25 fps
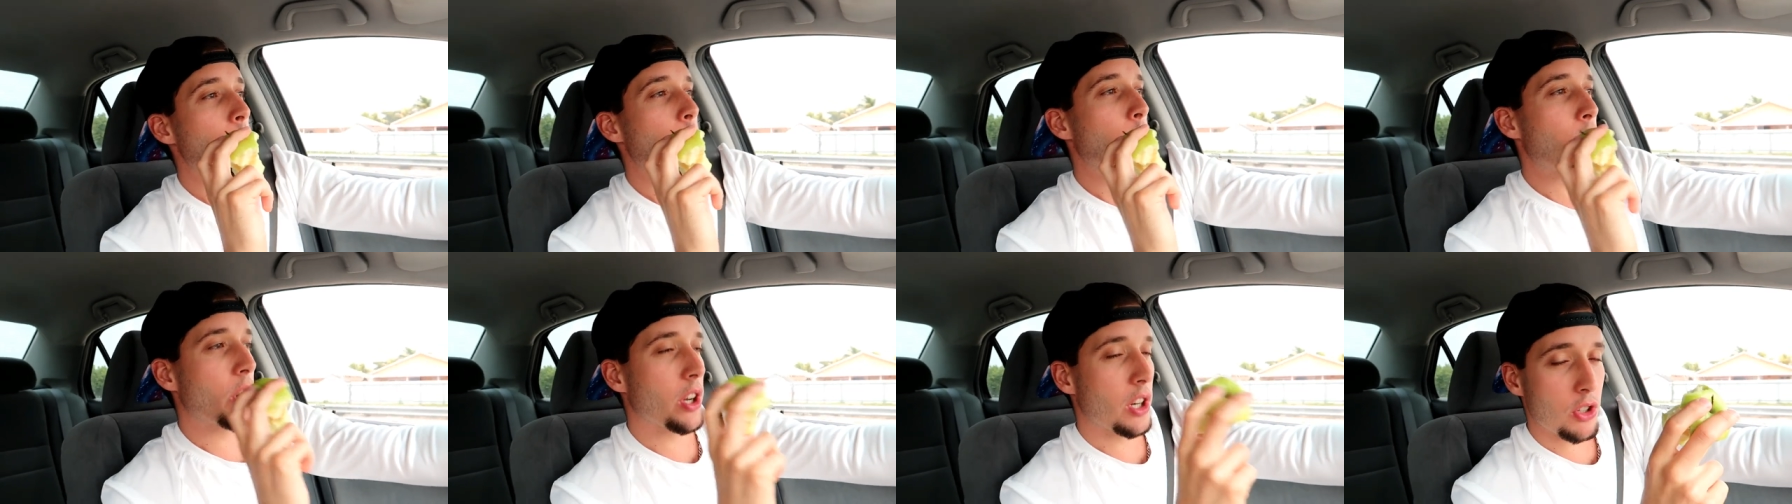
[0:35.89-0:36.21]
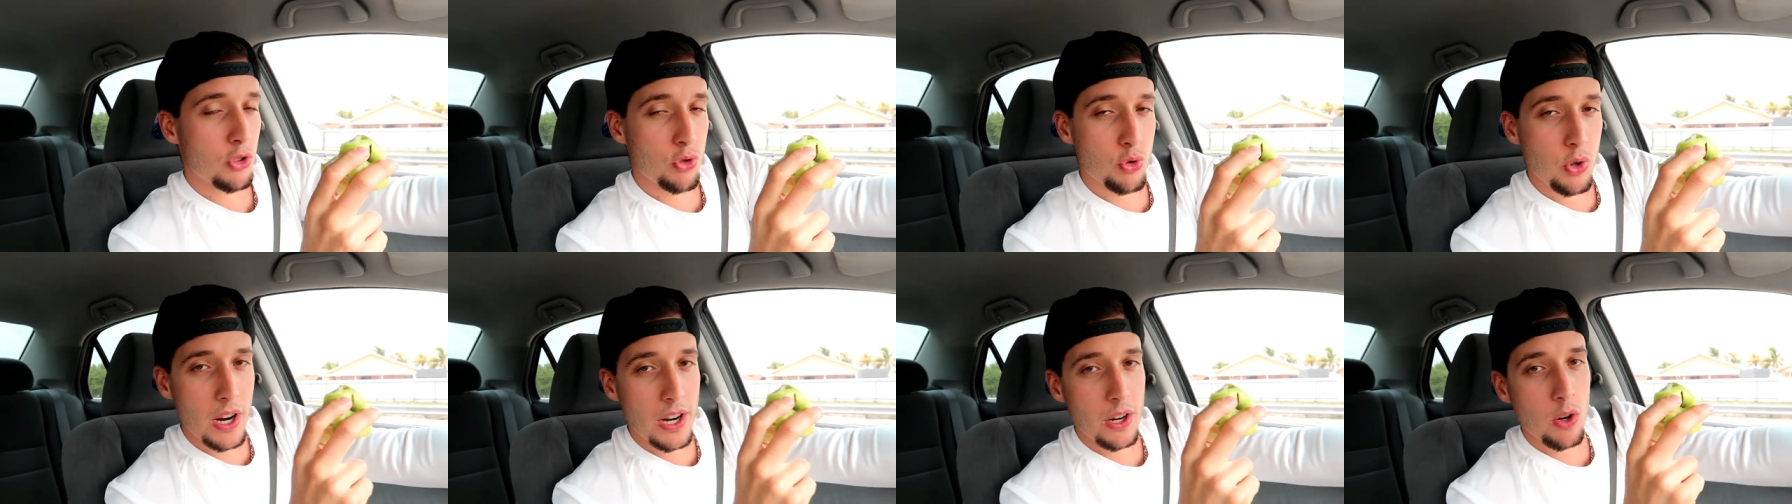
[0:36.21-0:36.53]
we're
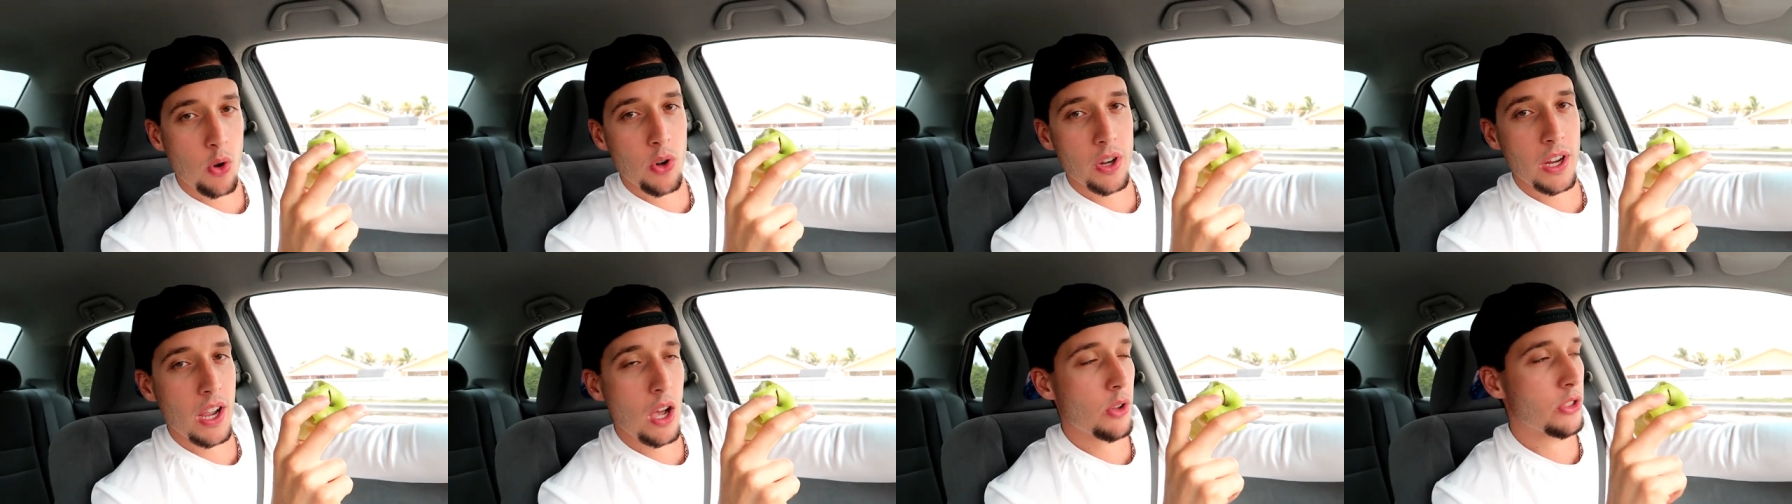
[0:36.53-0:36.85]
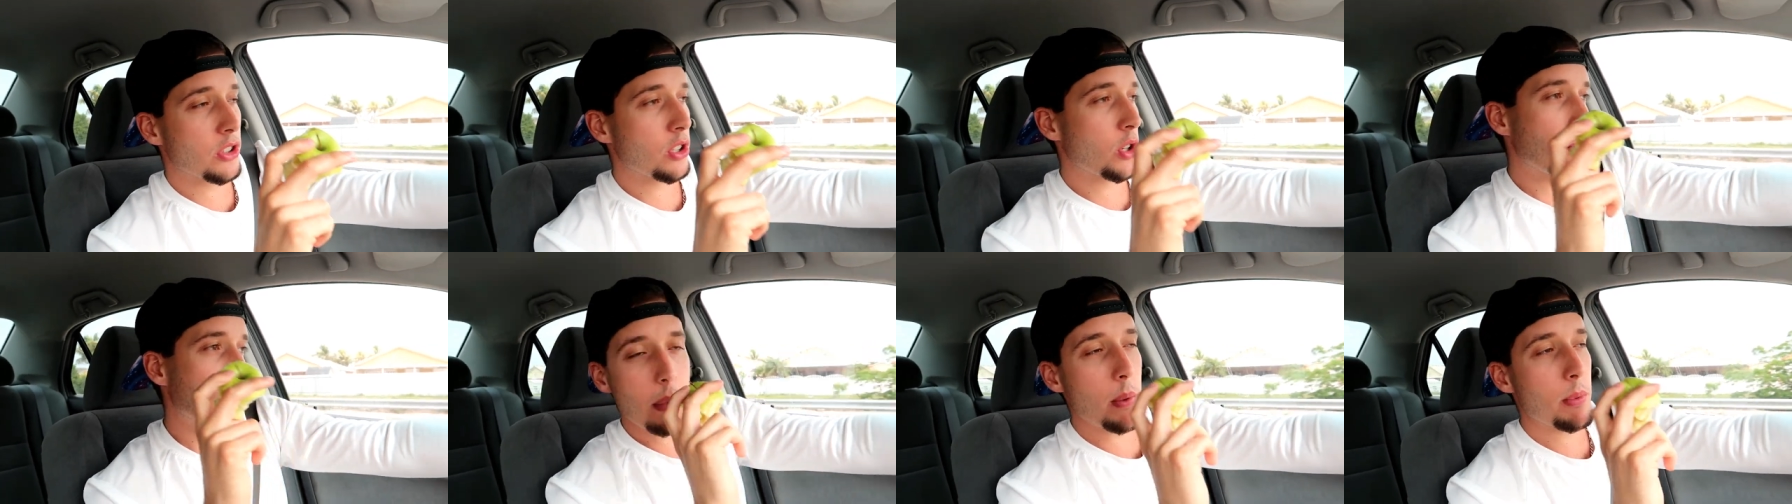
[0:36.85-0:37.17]
gonna try going
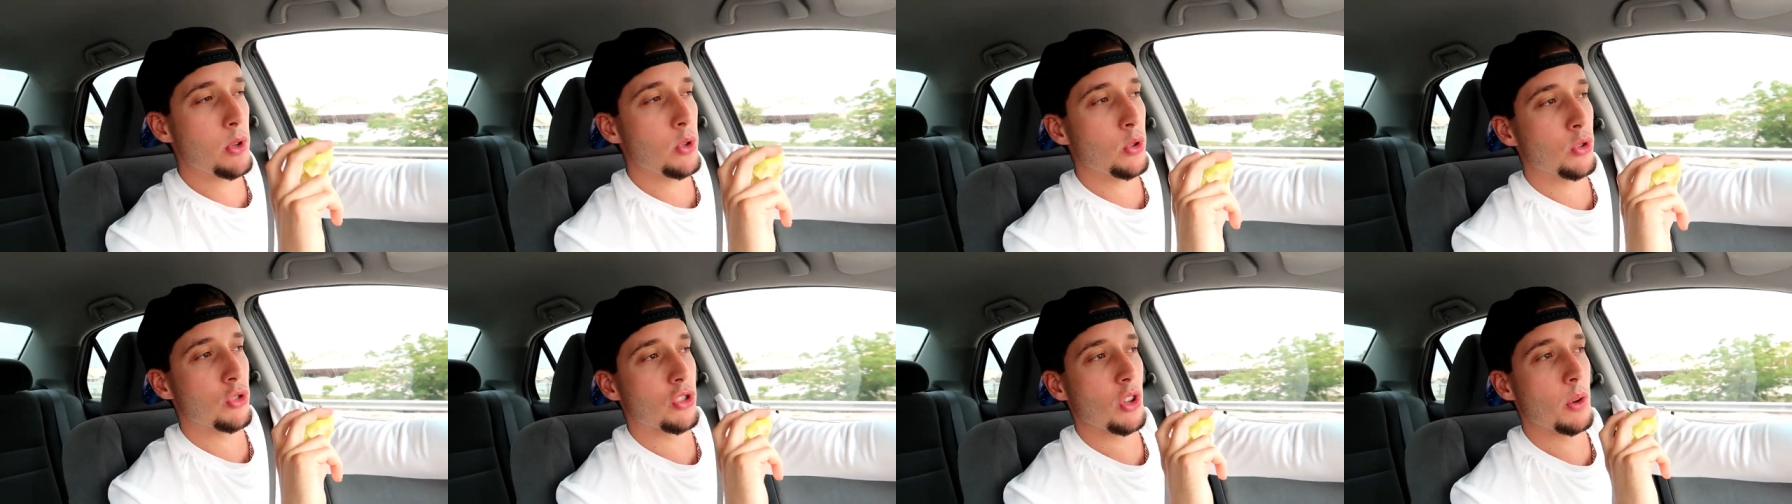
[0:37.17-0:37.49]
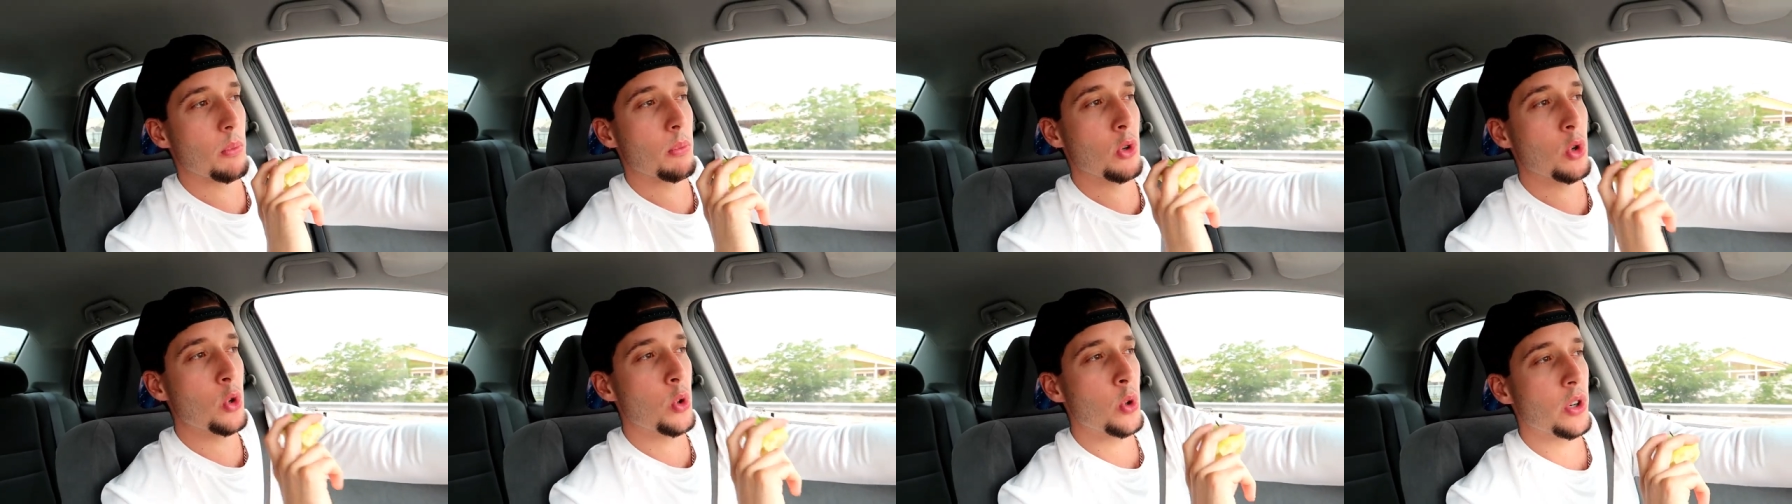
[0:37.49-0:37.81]
out there, maybe use
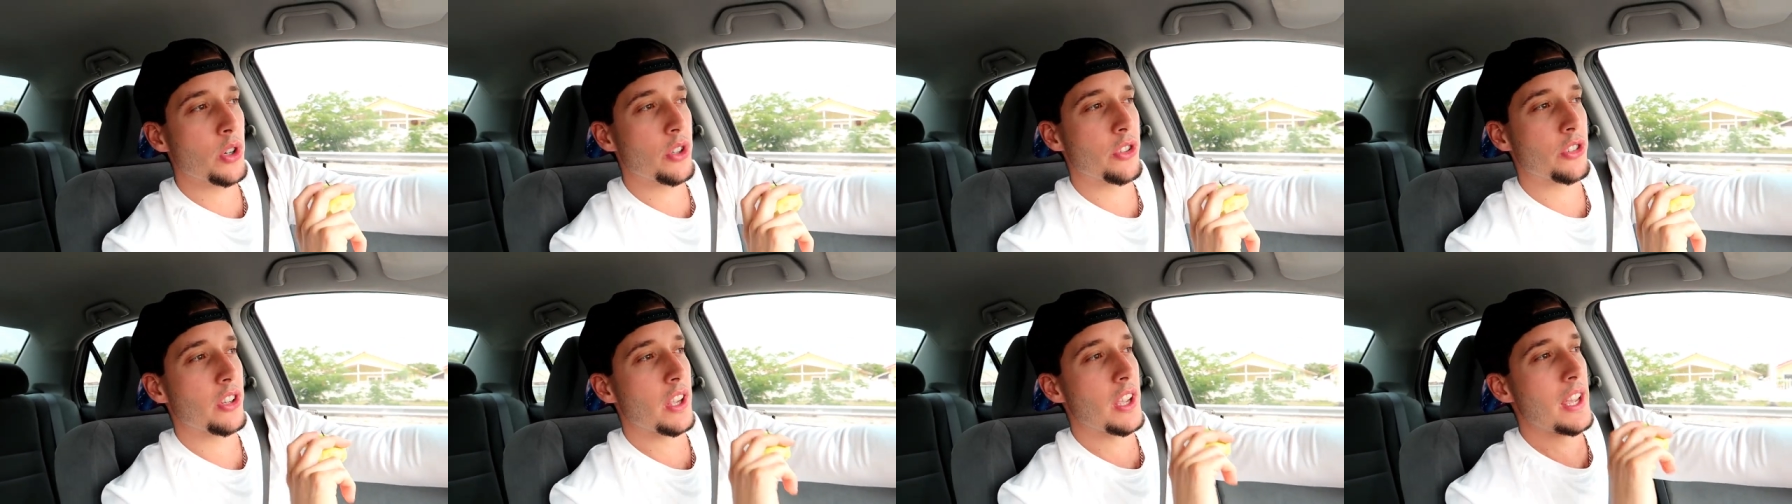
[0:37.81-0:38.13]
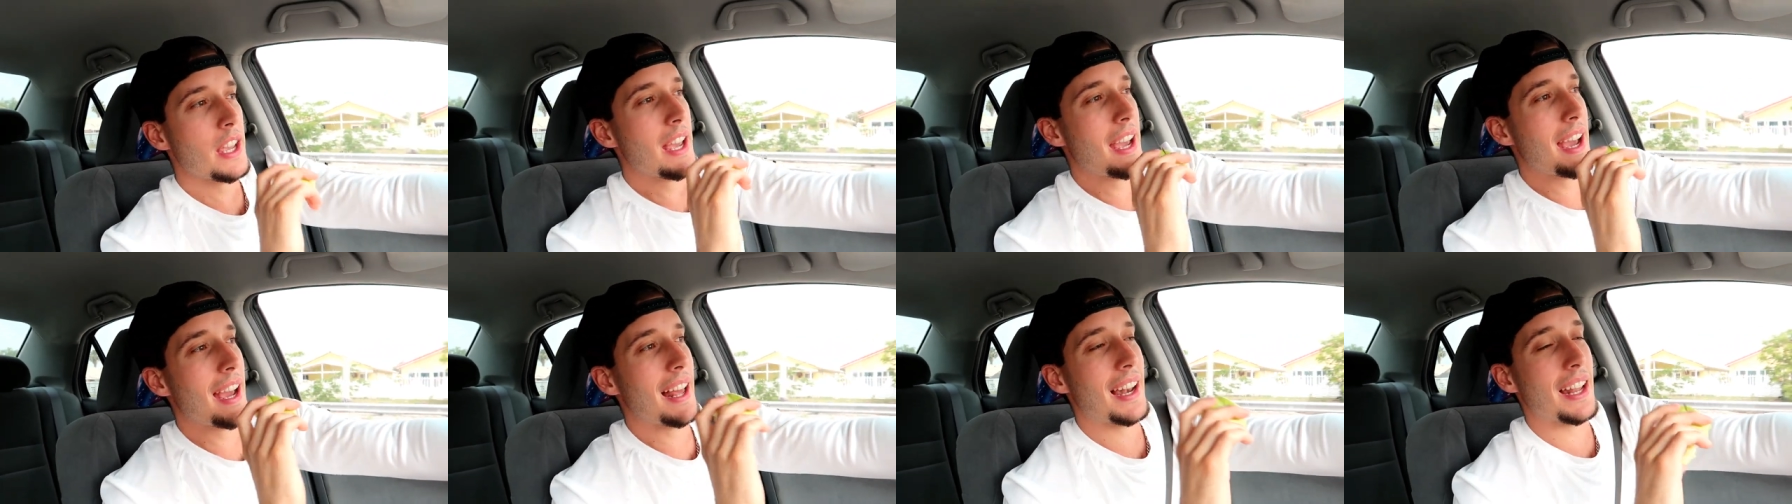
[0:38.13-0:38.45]
some lures
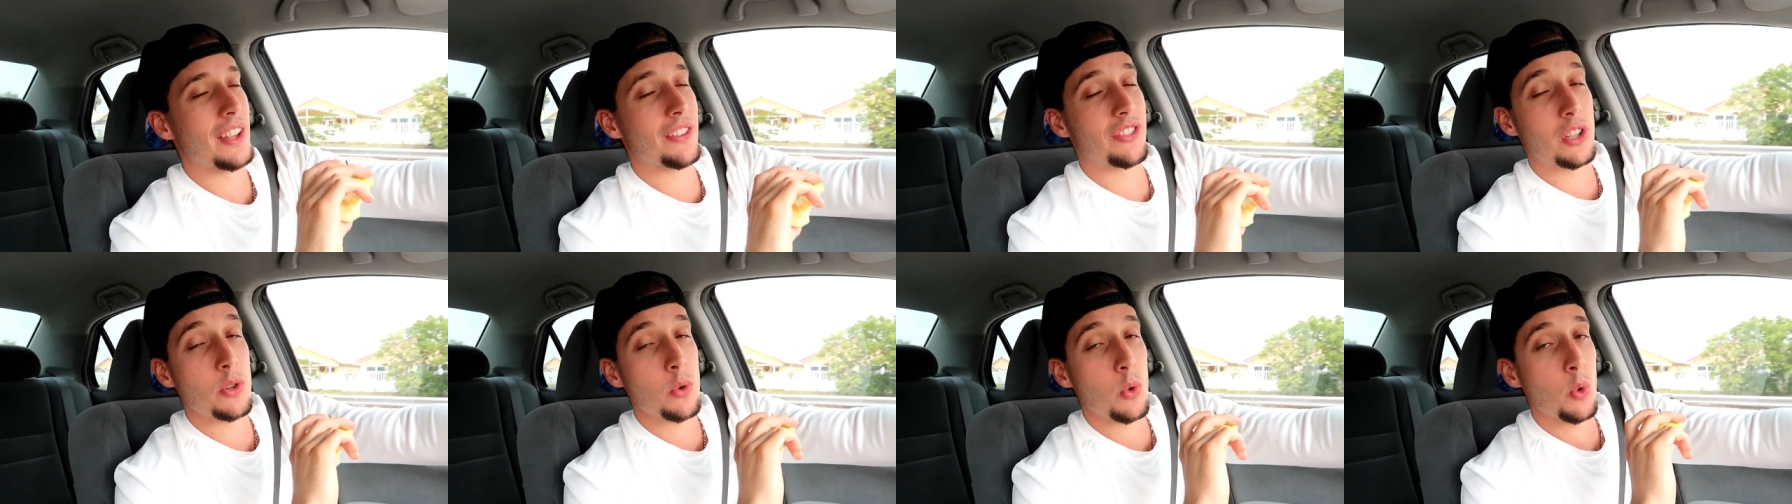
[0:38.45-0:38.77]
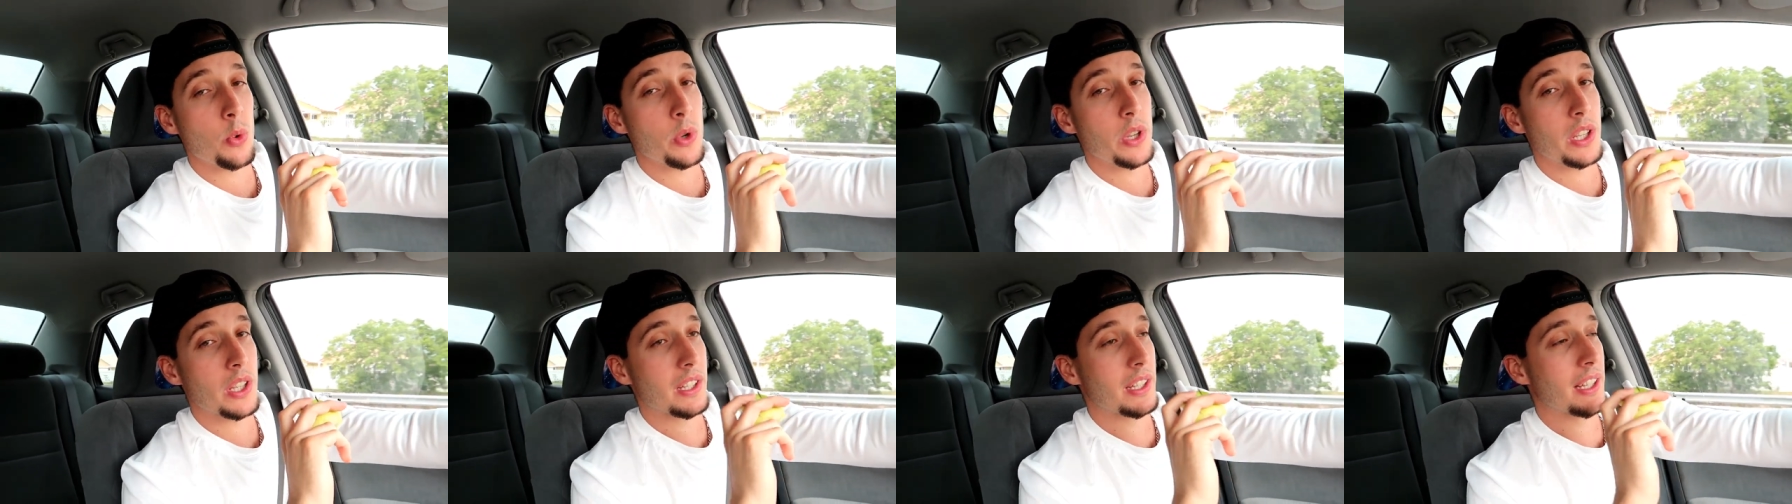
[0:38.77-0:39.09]
and let's see
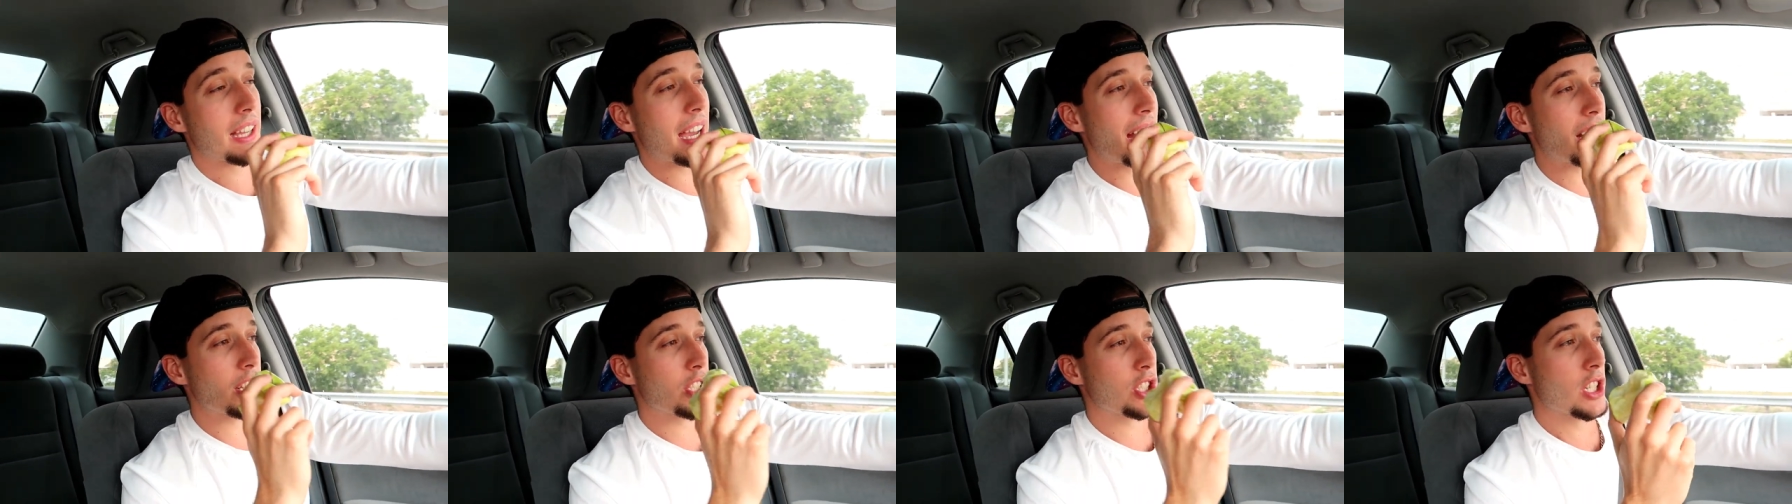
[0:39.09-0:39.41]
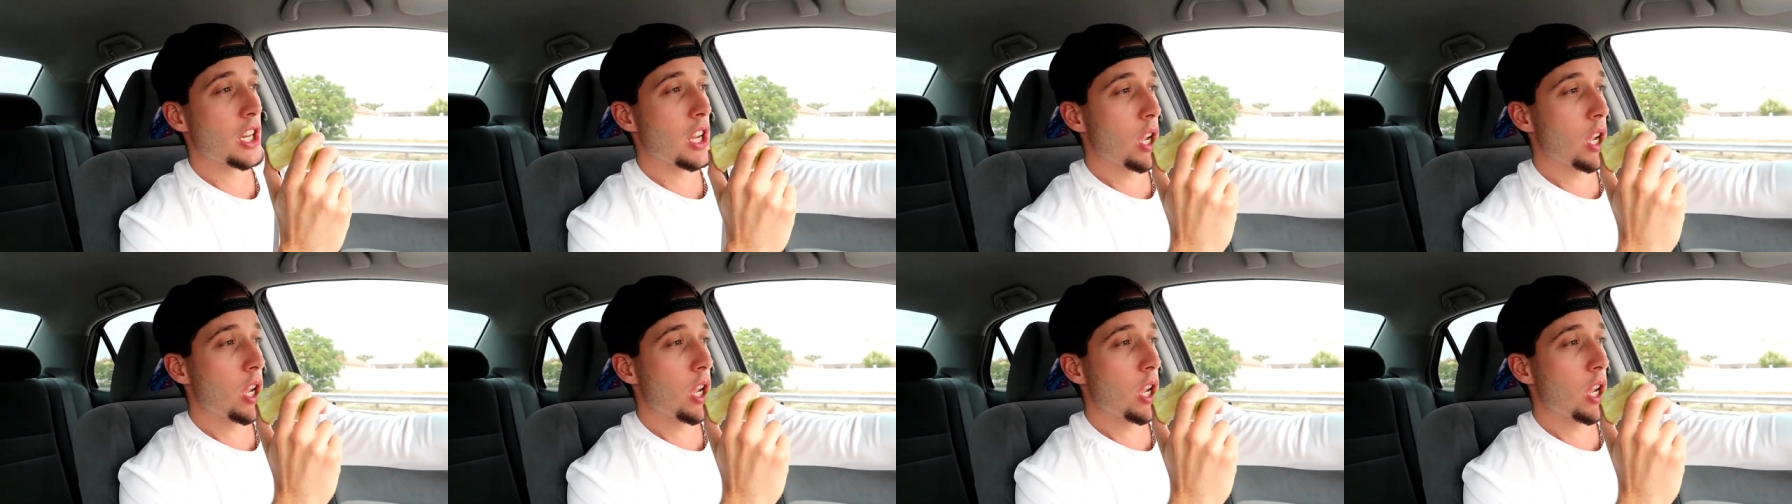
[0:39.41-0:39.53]
what we can catch.